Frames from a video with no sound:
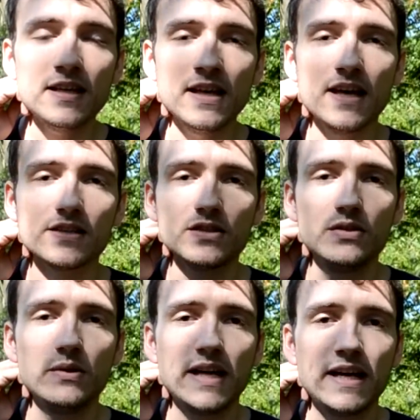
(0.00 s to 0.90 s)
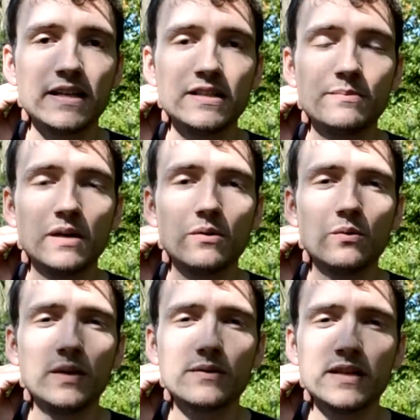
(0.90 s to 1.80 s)
It has 2 heads, but
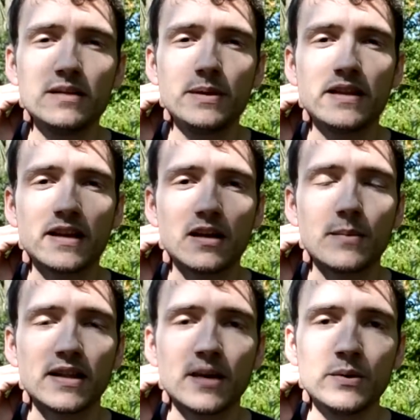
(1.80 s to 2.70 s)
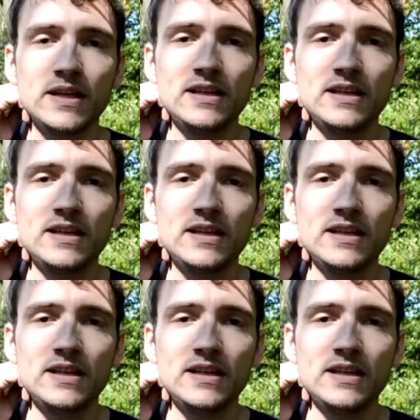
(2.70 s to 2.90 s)
we don't need to be thinking about that. We